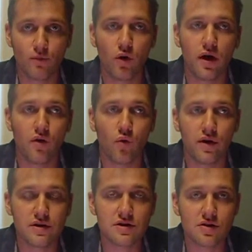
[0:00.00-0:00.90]

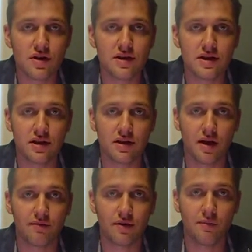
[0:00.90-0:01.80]
Where does creatine
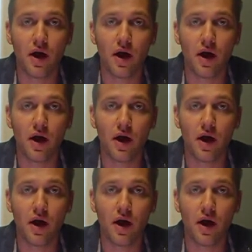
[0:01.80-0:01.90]
come from?